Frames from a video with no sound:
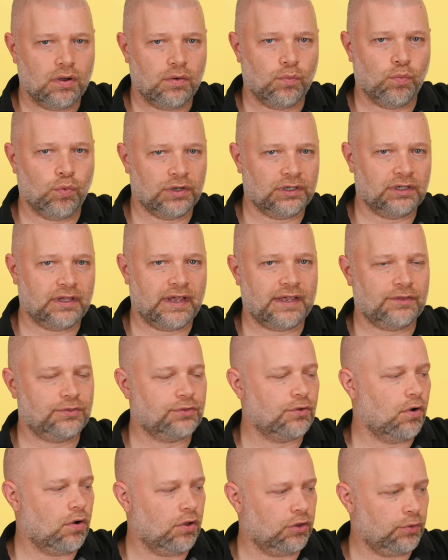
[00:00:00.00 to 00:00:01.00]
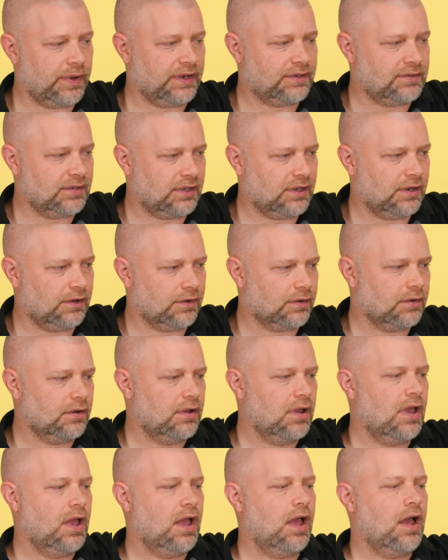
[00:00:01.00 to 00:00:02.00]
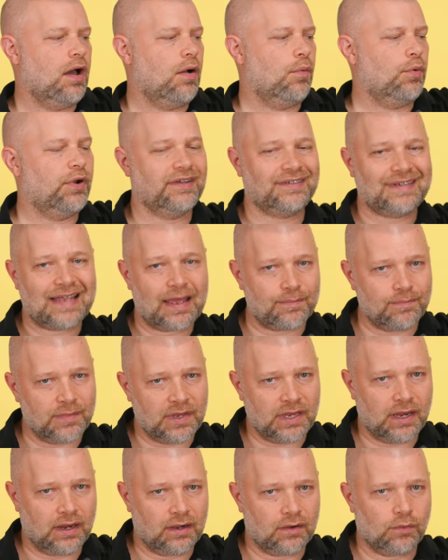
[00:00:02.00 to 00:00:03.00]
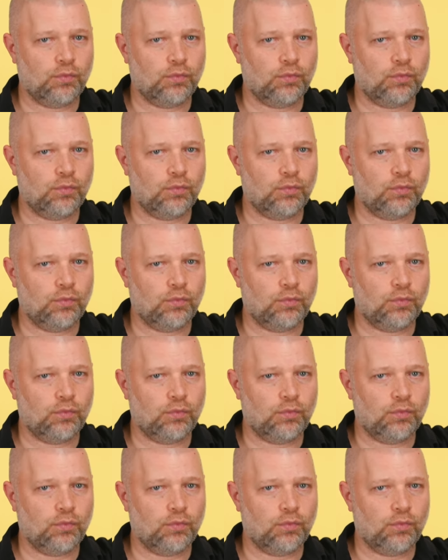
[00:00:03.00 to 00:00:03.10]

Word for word: one length all the way to here. What does that mean?